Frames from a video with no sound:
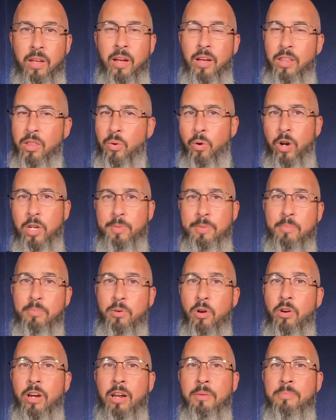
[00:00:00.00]
The world's been
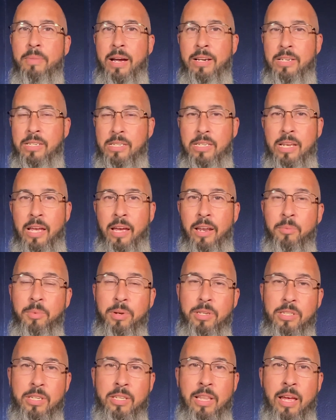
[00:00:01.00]
broken by sin, and we
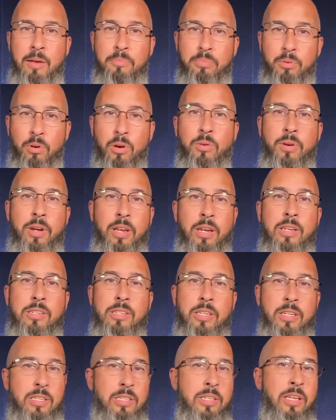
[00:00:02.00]
see that brokenness
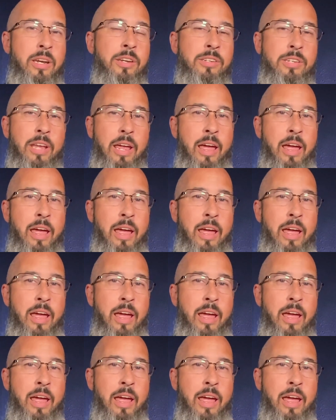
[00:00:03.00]
extend into